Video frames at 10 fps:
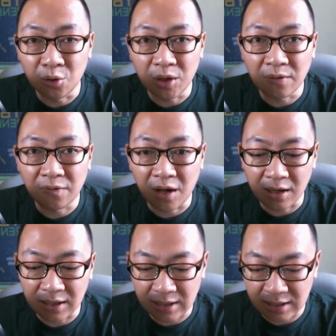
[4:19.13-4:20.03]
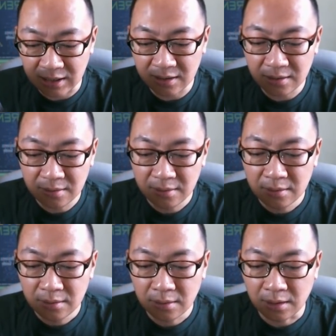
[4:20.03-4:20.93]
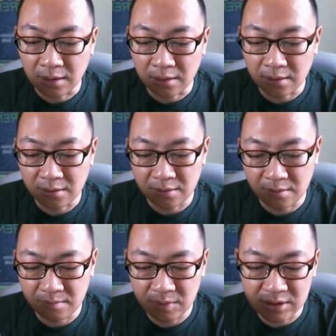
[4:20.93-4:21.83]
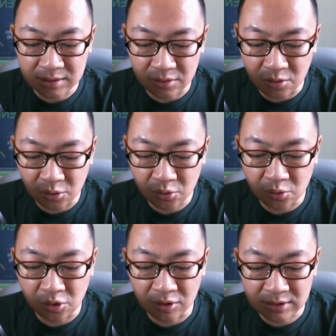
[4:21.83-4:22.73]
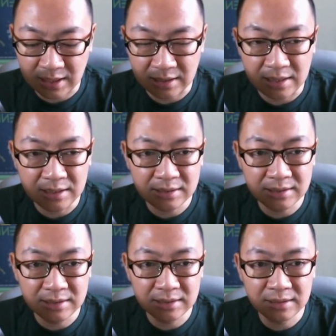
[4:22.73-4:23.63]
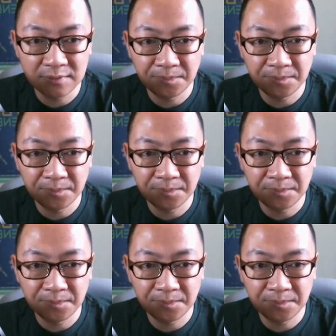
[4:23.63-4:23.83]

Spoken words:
of logging in, you just go to your settings